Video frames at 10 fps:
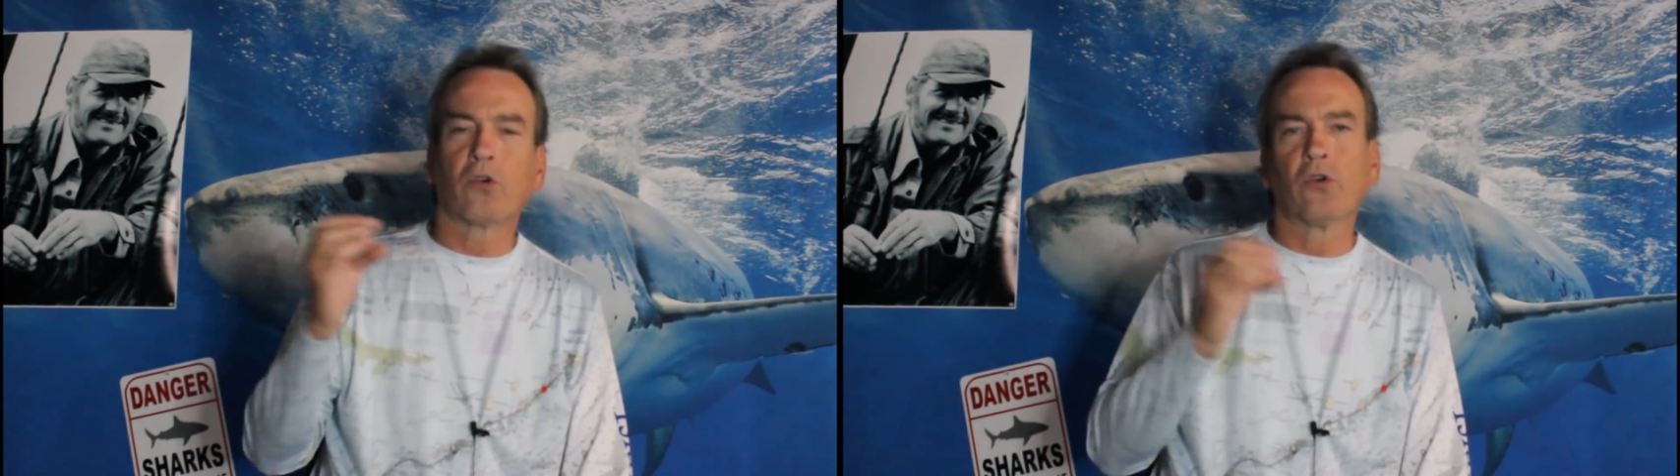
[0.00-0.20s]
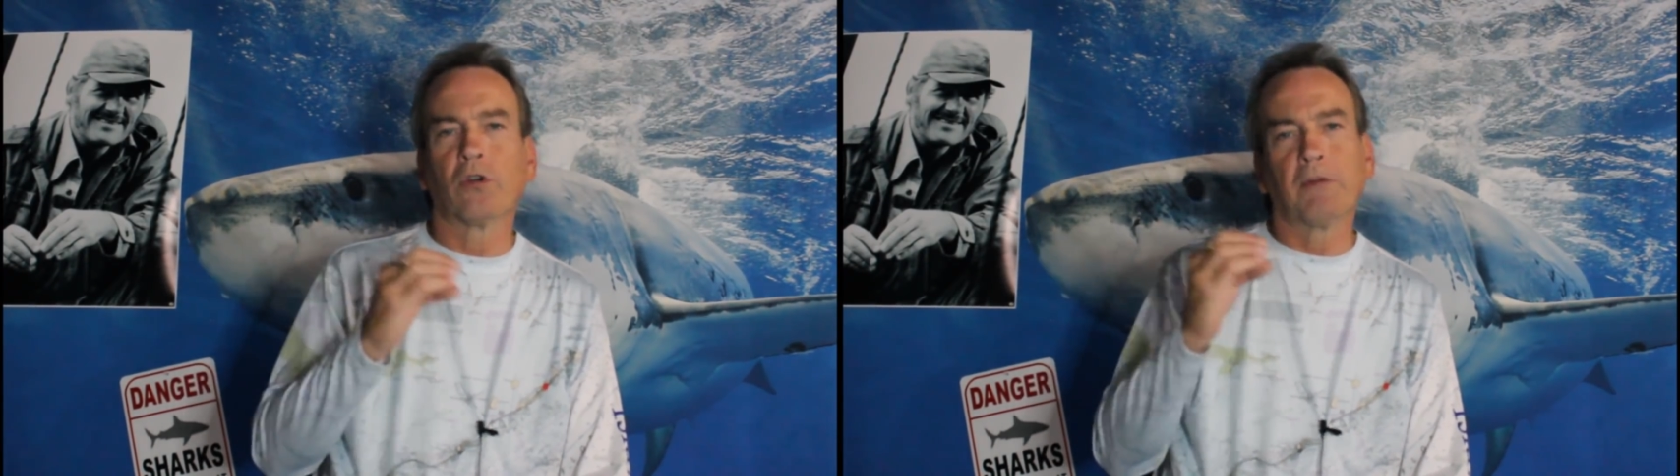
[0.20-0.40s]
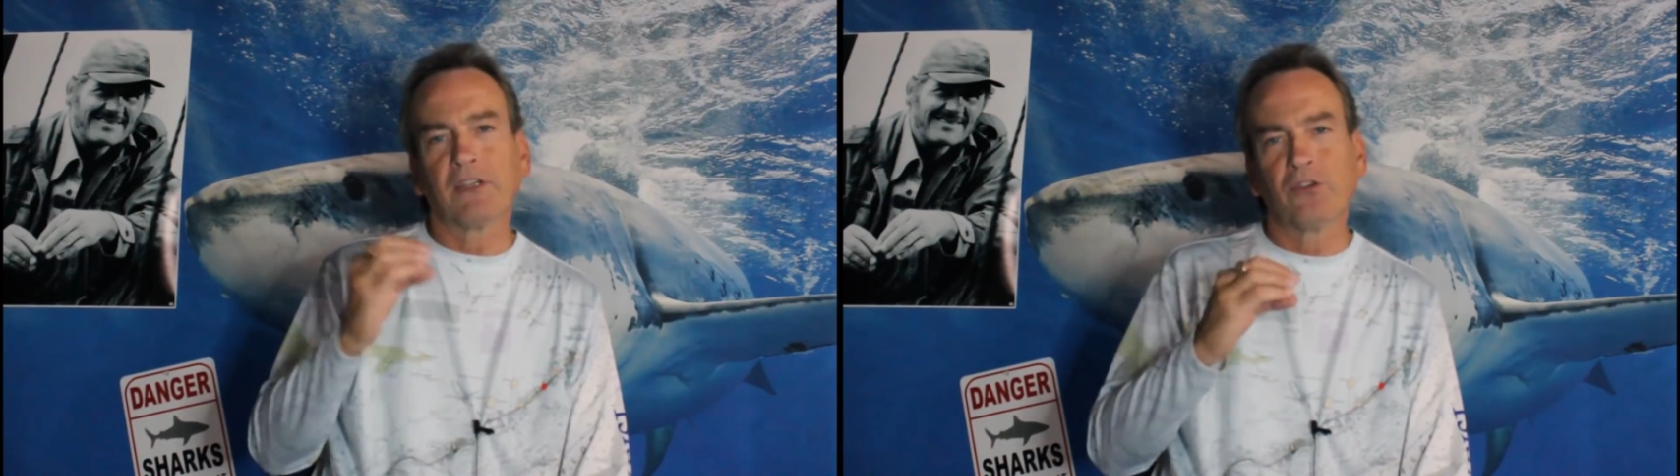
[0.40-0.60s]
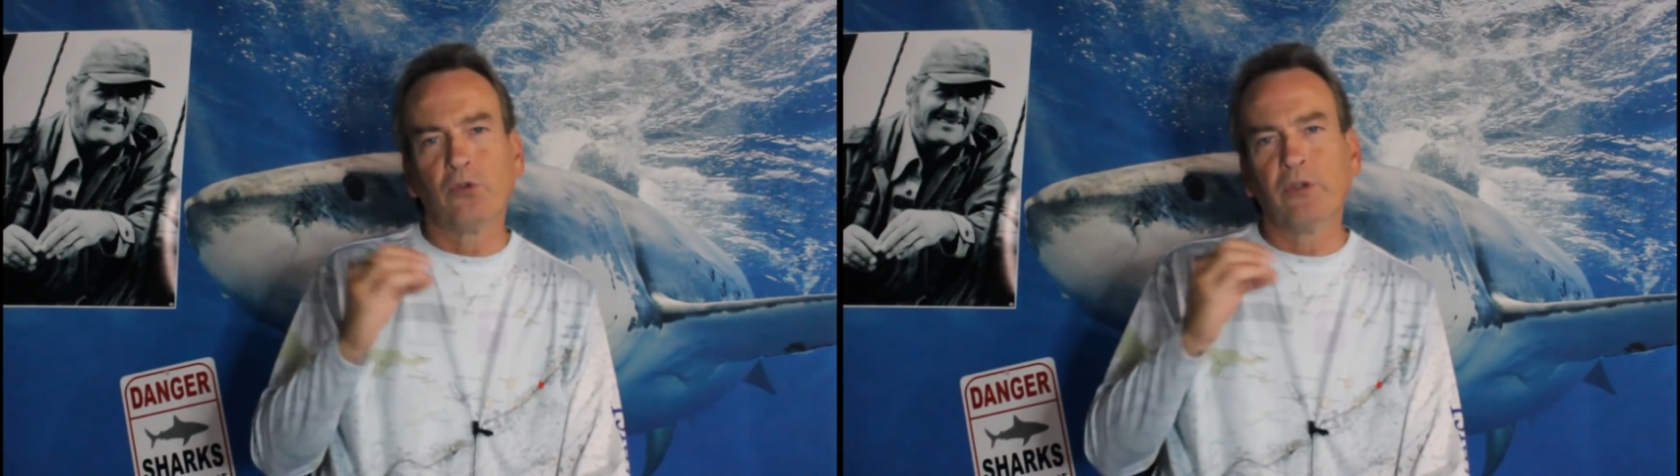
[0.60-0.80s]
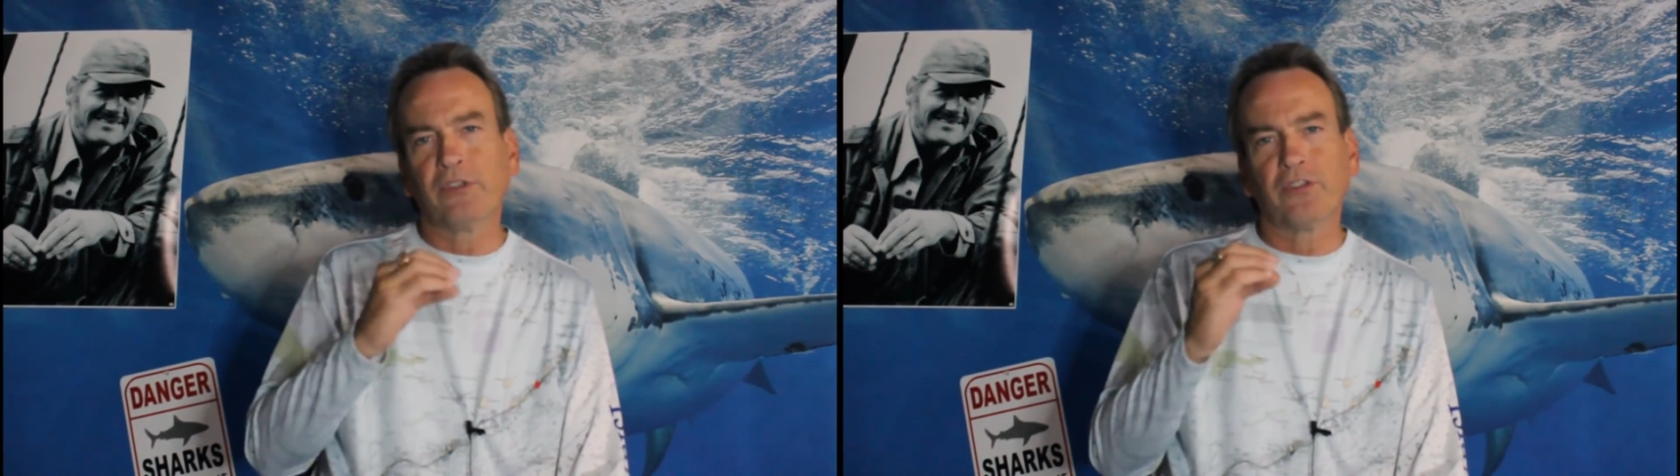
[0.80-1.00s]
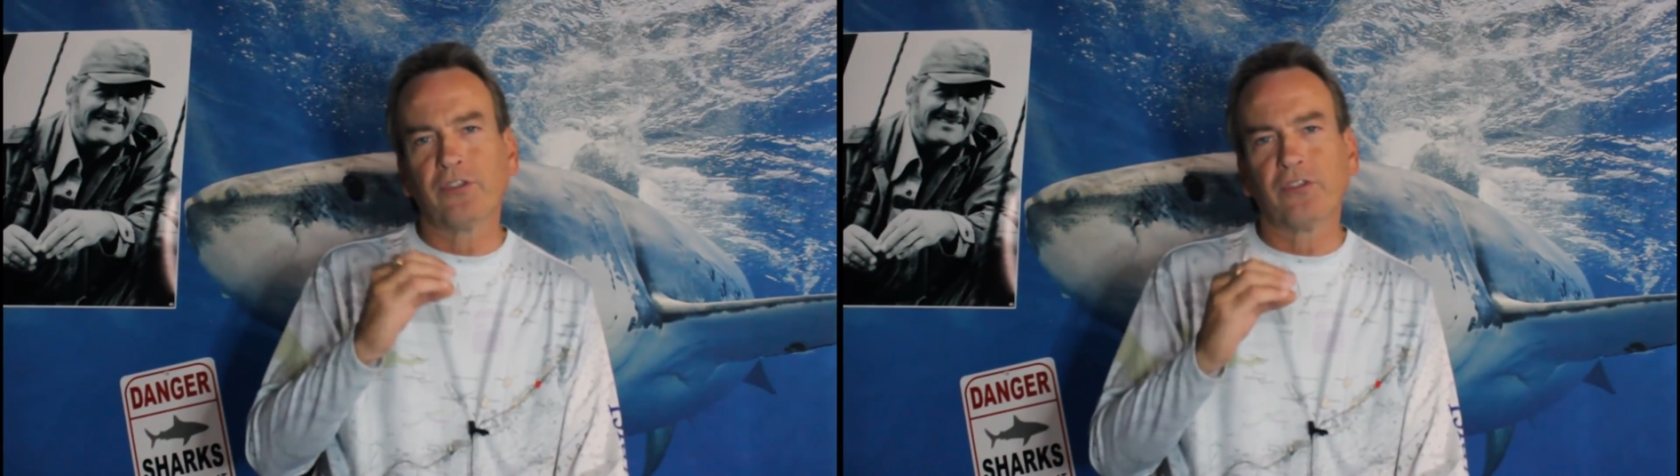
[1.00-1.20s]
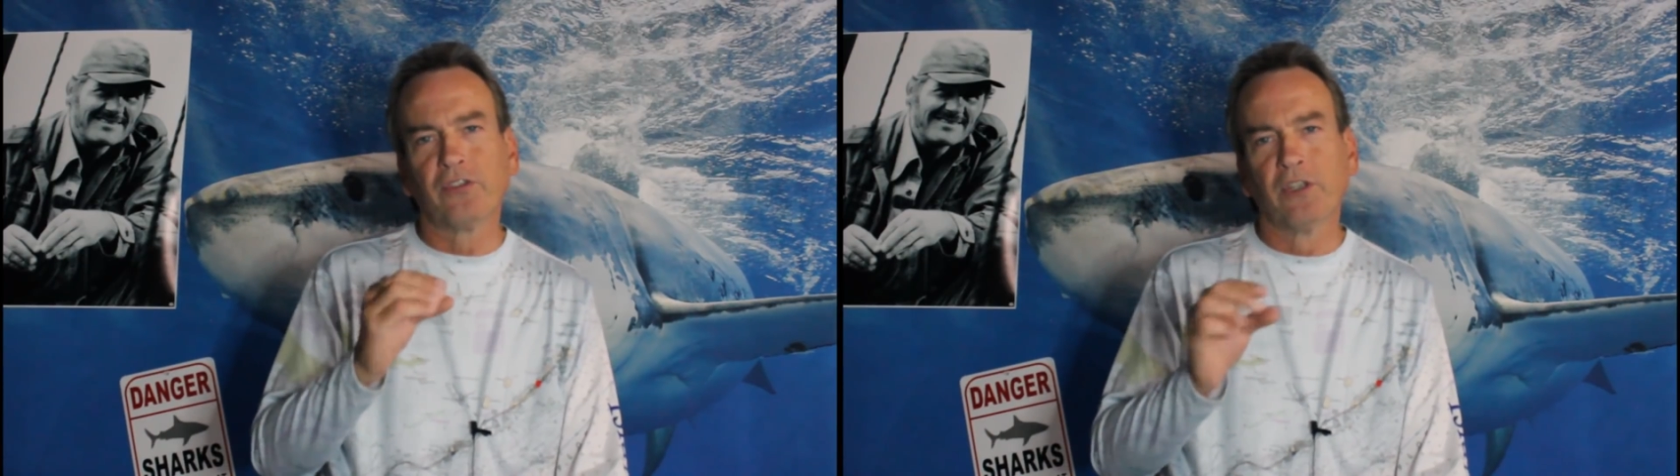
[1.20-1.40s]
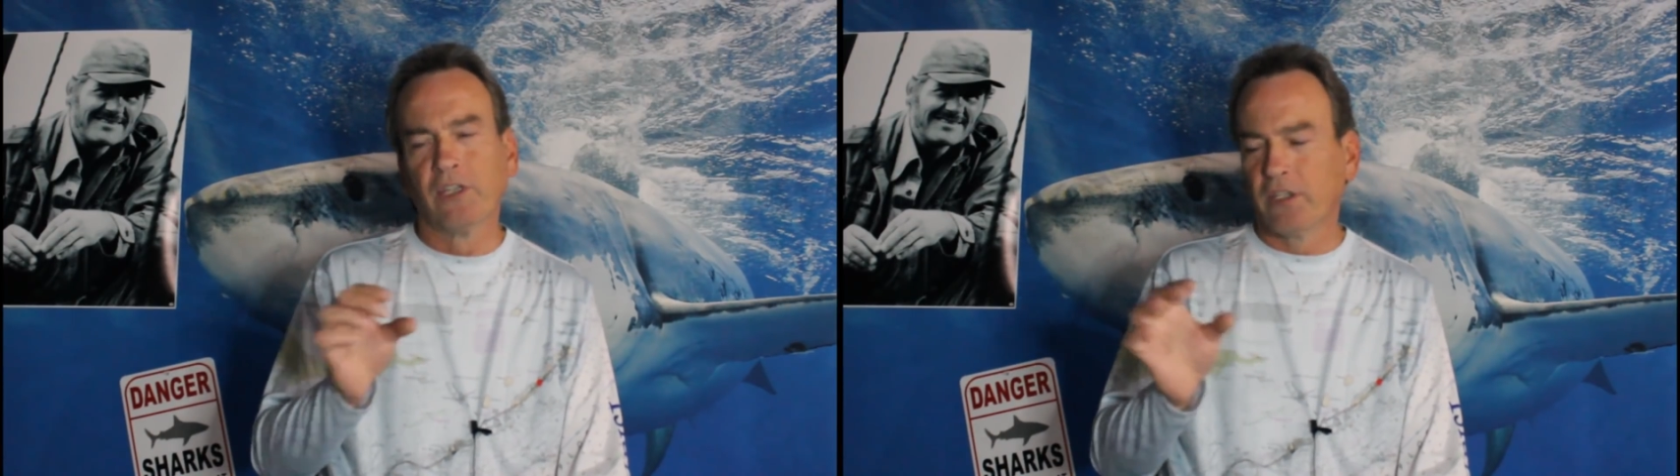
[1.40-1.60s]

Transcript: going about 2 inches